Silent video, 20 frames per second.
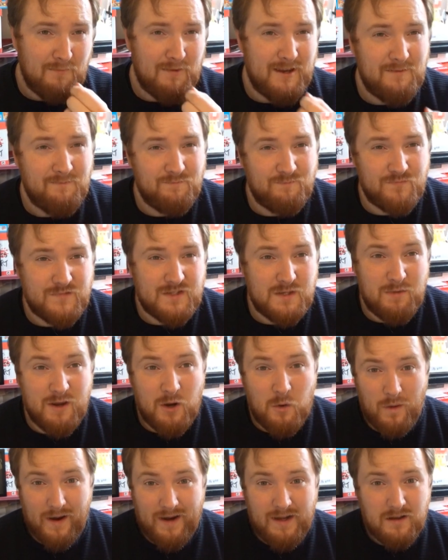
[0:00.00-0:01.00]
mean, to be
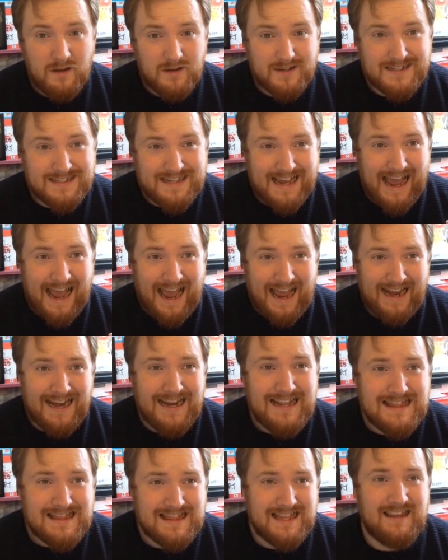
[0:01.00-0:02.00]
quite honest,
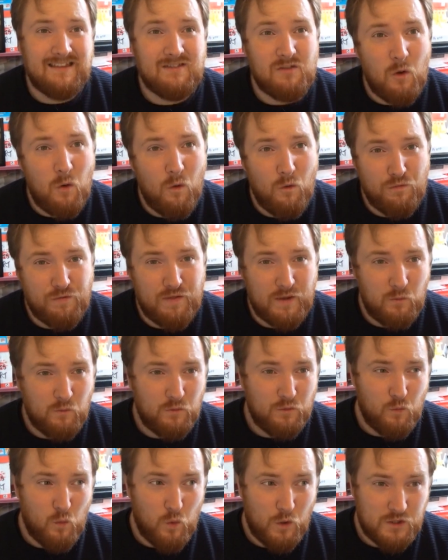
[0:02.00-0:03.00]
I think the whole thing
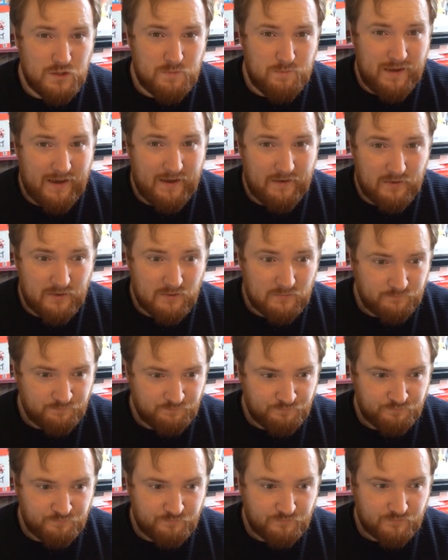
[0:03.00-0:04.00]
would have worked better
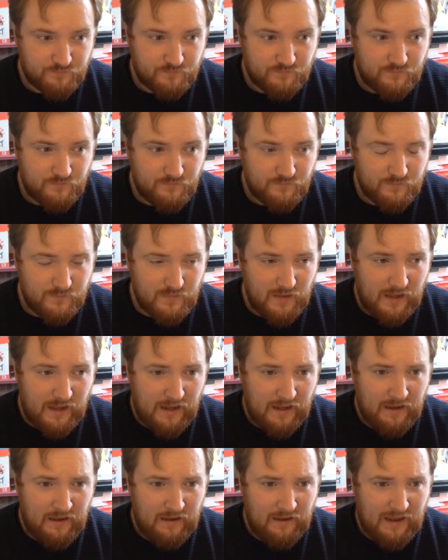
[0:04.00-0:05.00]

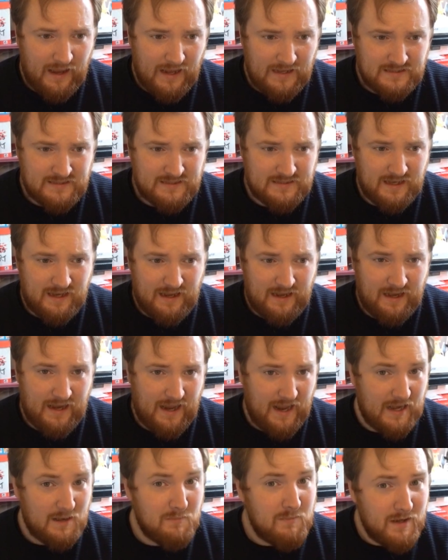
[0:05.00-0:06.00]
as an
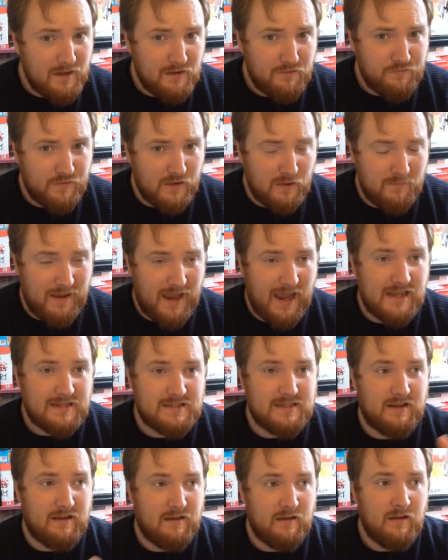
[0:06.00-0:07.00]
animated film,
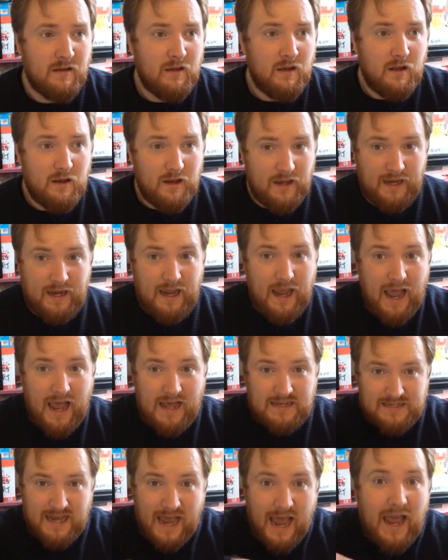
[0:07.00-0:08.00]
as
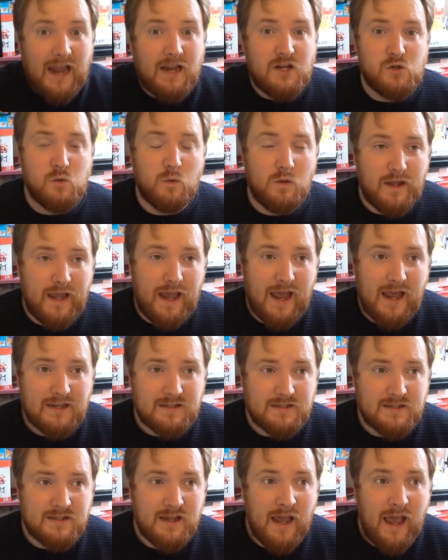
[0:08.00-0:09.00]
actual
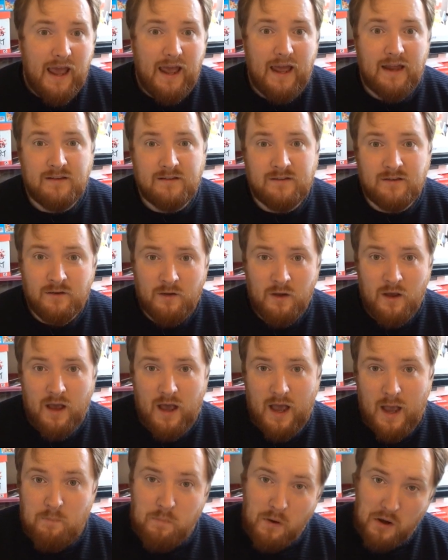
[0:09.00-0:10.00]
cats. And
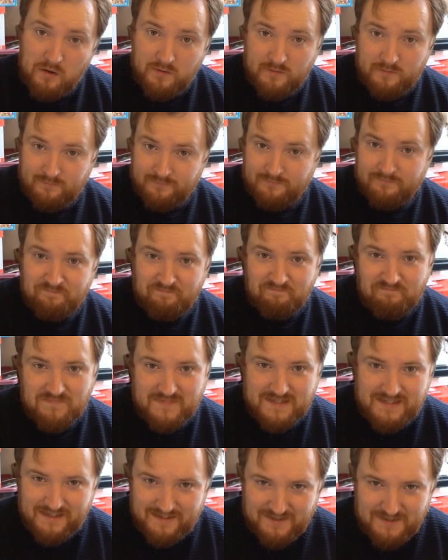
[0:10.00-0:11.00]
upon
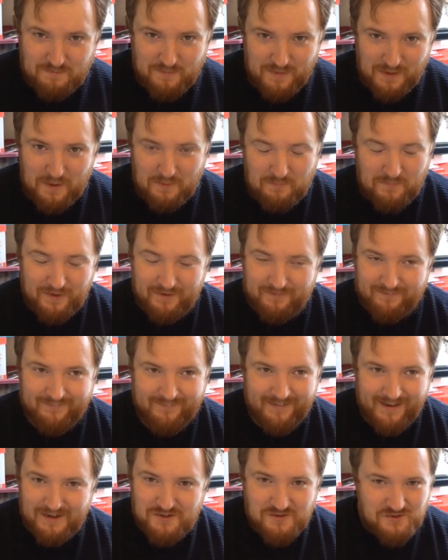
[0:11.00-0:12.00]
since becoming
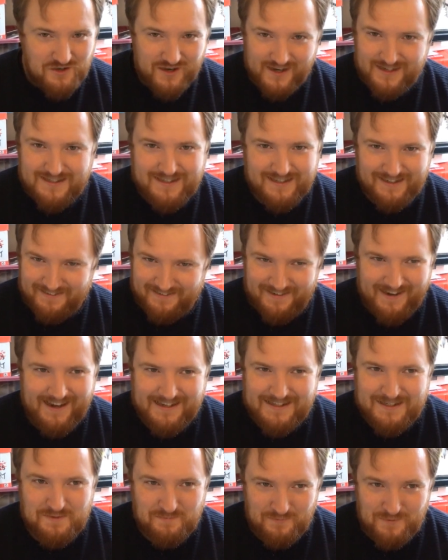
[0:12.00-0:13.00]
interested in
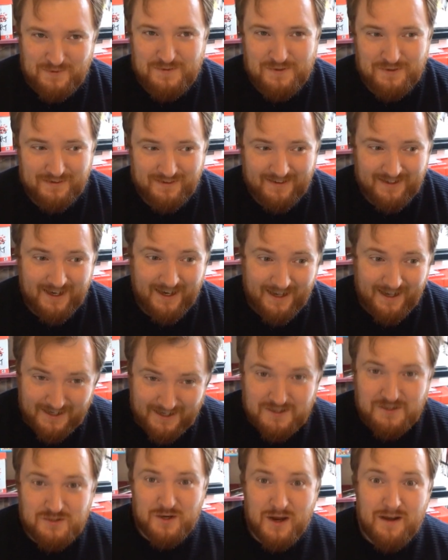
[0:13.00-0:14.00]
Cats the Musical again, I
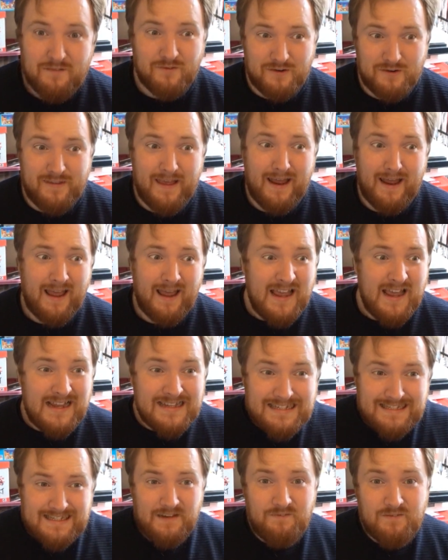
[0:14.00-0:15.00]
discovered that
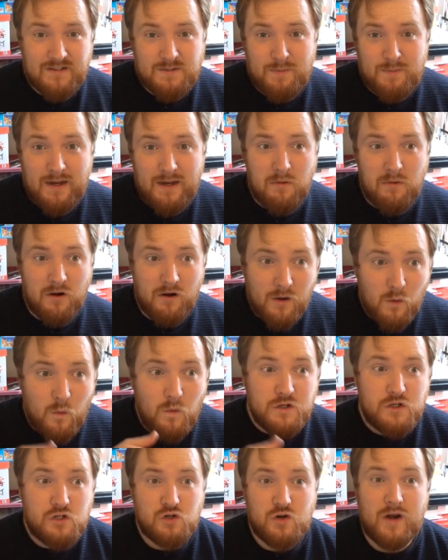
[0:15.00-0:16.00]
Steven Spielberg
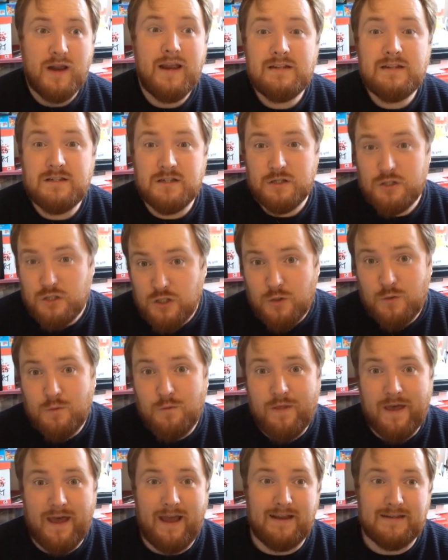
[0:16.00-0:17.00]
was trying to
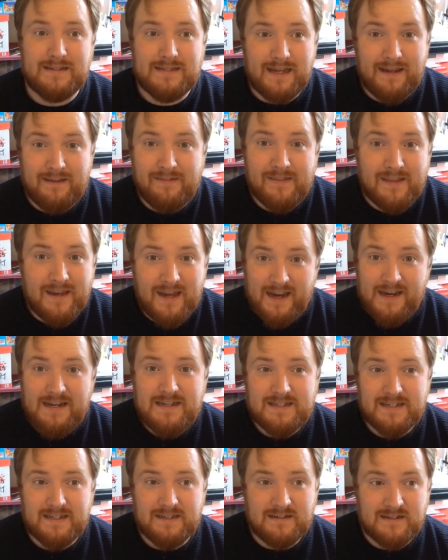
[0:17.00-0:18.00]
do that in the
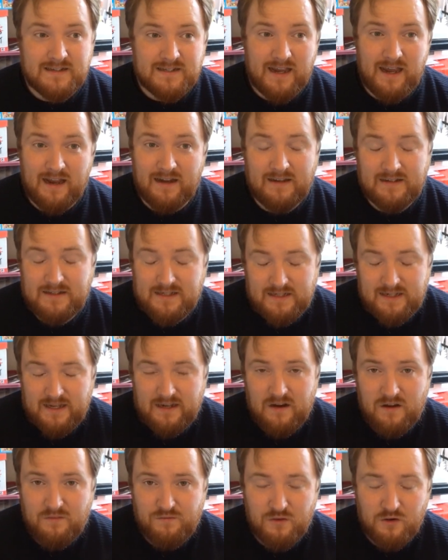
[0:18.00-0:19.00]
90s, and it didn't
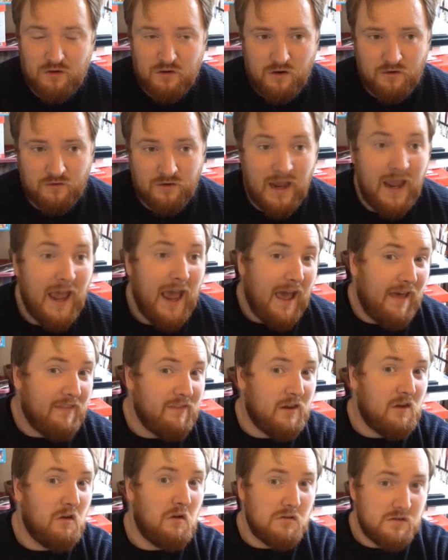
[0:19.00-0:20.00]
get off the ground. And
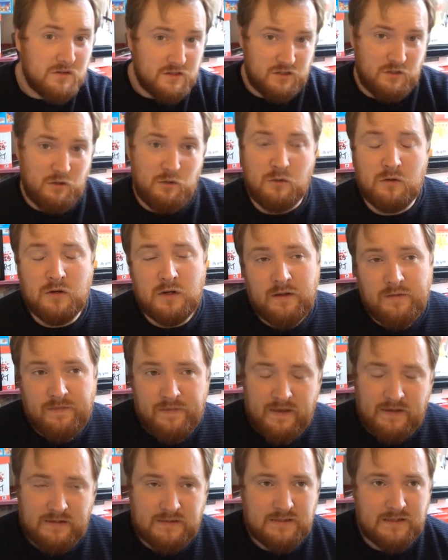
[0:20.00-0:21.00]
then also
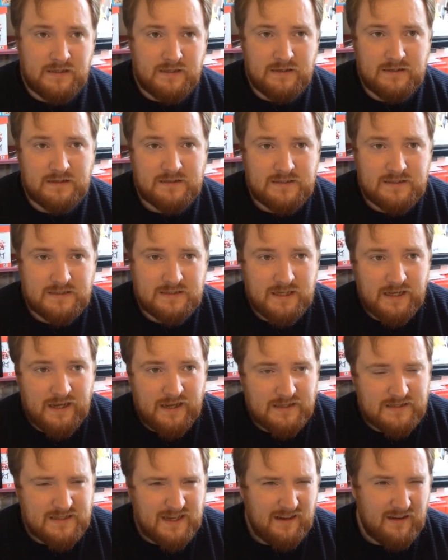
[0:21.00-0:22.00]
that
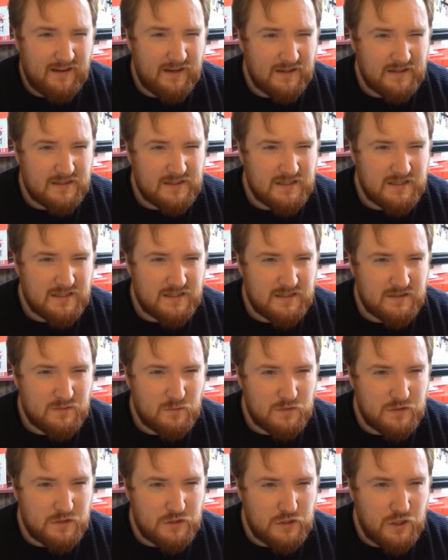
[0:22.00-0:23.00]
T.S. Eliot's,
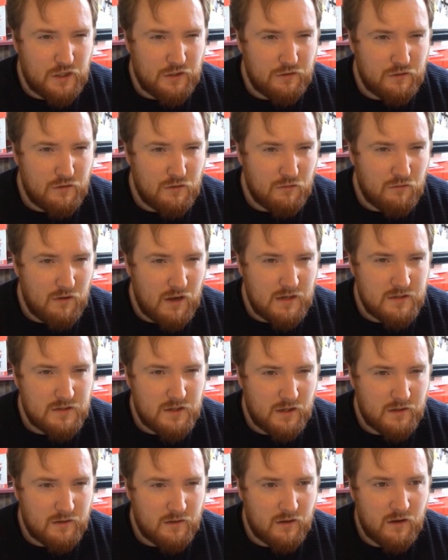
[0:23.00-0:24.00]
was it daughter or
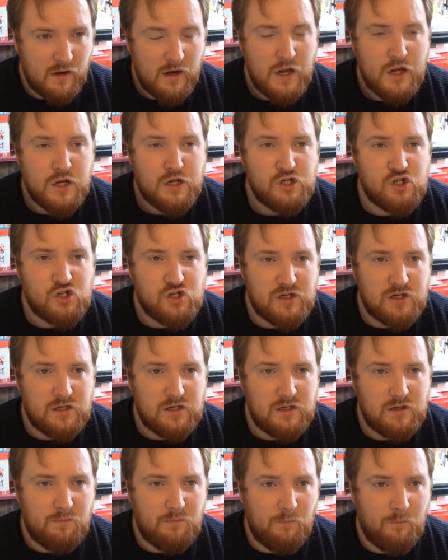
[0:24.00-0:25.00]
granddaughter?
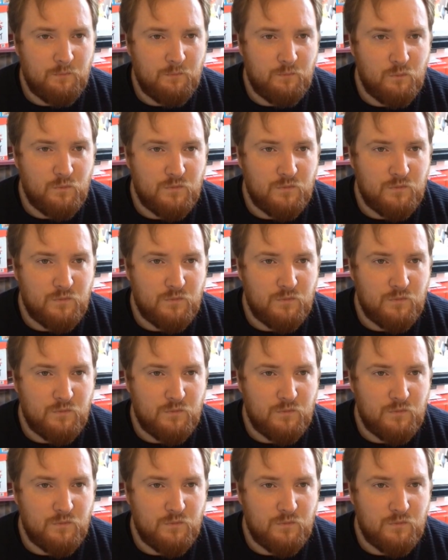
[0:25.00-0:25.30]
She